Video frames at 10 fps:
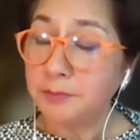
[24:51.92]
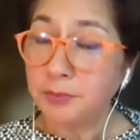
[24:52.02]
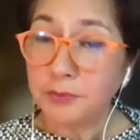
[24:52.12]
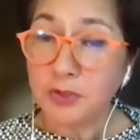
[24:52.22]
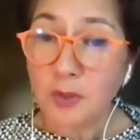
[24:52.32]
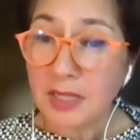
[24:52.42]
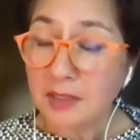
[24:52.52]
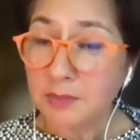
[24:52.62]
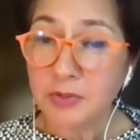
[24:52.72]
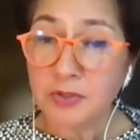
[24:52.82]

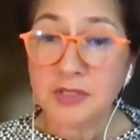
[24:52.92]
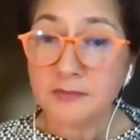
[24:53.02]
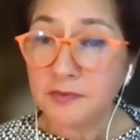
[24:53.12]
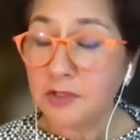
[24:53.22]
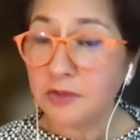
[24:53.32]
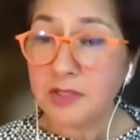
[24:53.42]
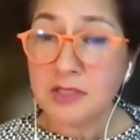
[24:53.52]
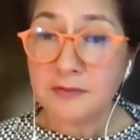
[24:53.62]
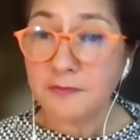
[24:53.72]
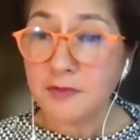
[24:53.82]
Joanna,
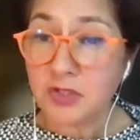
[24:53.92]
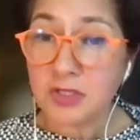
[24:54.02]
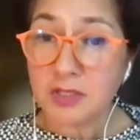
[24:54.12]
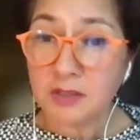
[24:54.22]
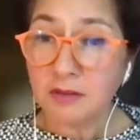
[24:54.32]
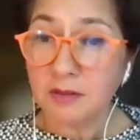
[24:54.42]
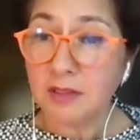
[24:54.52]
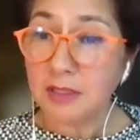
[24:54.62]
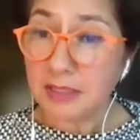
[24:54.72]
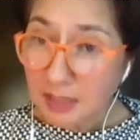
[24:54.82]
perseverance, vision,
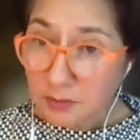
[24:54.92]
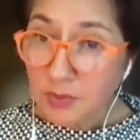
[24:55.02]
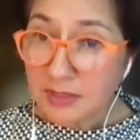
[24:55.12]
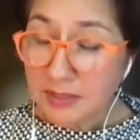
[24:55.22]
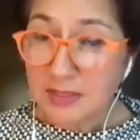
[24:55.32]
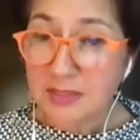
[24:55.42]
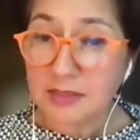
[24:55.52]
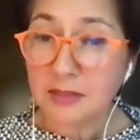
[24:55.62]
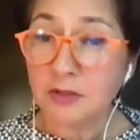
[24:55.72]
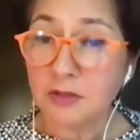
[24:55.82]
again, willingness
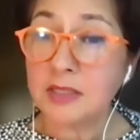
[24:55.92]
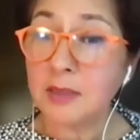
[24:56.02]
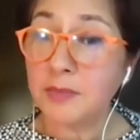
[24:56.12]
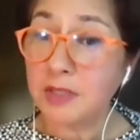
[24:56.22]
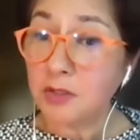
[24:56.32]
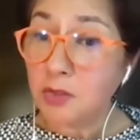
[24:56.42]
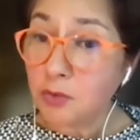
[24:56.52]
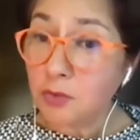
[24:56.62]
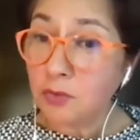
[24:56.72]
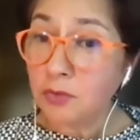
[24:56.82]
to learn something
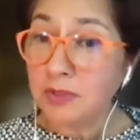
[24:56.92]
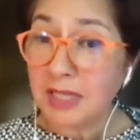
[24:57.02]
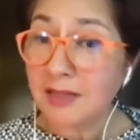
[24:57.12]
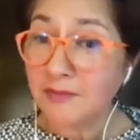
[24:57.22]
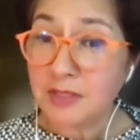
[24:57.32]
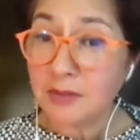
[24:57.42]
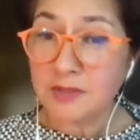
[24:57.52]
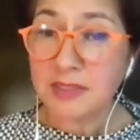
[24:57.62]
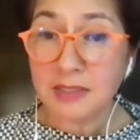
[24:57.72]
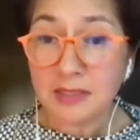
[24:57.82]
new, Navid,
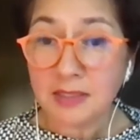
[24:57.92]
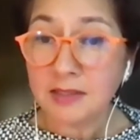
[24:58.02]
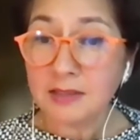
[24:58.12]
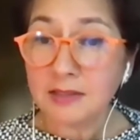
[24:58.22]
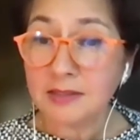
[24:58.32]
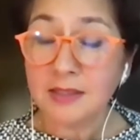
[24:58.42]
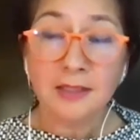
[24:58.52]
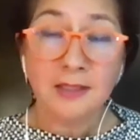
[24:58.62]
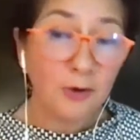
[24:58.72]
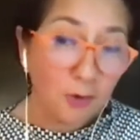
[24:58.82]
resilience,
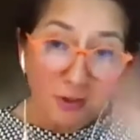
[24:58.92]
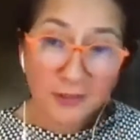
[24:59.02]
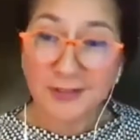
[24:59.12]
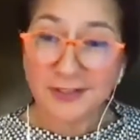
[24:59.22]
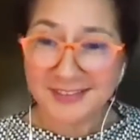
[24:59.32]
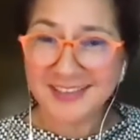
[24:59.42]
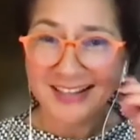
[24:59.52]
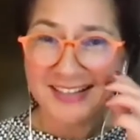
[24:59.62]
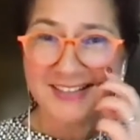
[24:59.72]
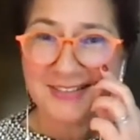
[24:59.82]
Holger, thank you,